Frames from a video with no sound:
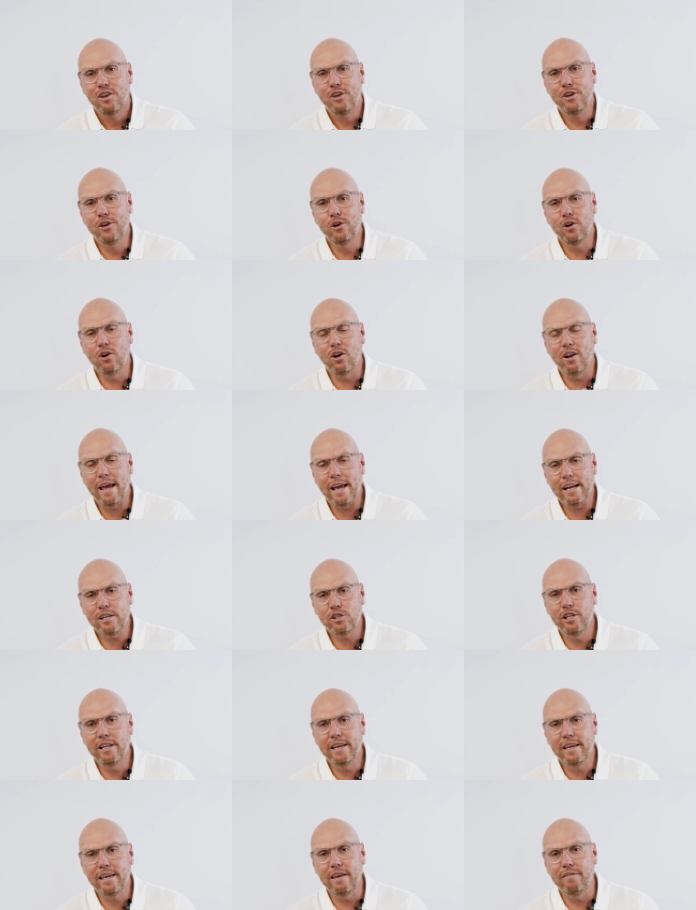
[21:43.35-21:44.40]
you're
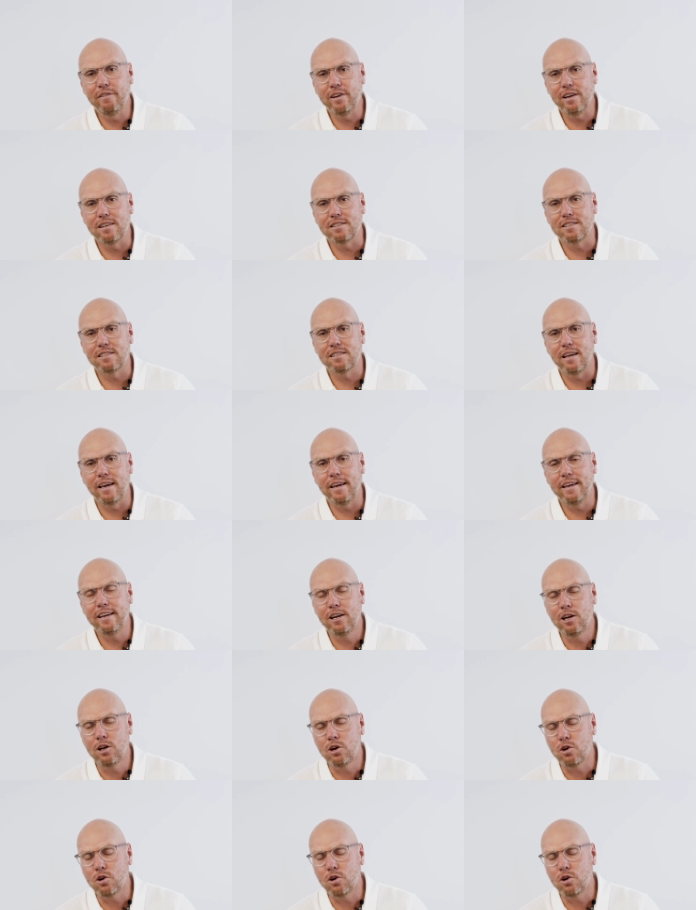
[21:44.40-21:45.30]
actually giving us a